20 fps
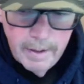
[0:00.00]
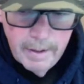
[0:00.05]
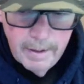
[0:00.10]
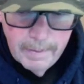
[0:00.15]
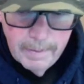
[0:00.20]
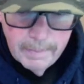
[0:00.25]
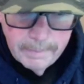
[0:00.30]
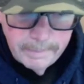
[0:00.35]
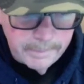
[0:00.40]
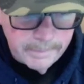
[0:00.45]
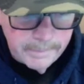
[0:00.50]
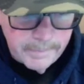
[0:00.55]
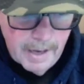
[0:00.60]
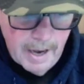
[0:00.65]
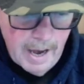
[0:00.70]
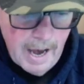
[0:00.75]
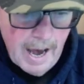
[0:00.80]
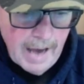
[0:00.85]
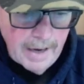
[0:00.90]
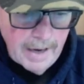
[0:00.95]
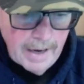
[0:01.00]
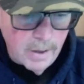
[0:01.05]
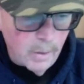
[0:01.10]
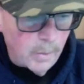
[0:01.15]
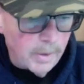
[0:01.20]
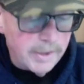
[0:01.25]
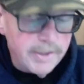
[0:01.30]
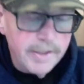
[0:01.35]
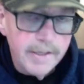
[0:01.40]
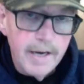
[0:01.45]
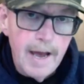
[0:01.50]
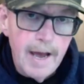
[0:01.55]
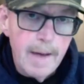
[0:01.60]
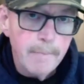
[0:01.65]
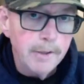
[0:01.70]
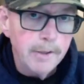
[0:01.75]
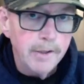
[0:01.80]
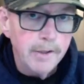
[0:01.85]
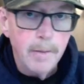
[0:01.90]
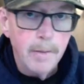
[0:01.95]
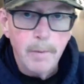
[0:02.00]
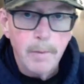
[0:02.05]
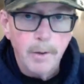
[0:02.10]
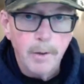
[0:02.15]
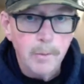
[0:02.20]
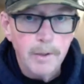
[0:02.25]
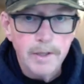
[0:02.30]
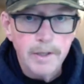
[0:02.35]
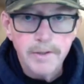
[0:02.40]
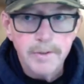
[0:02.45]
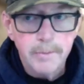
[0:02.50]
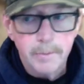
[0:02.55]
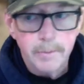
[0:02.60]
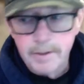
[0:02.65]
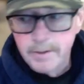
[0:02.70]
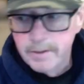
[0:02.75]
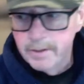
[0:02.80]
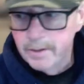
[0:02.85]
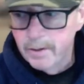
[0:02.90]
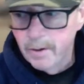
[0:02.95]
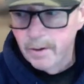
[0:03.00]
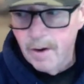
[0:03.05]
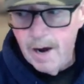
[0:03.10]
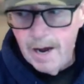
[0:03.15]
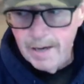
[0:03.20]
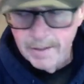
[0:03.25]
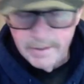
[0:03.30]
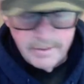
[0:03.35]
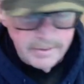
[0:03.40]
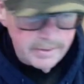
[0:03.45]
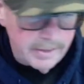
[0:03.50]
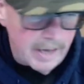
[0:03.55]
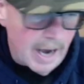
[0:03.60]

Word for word: Um, I don't know what's going to happen to Glenbard West the rest of the year, honestly.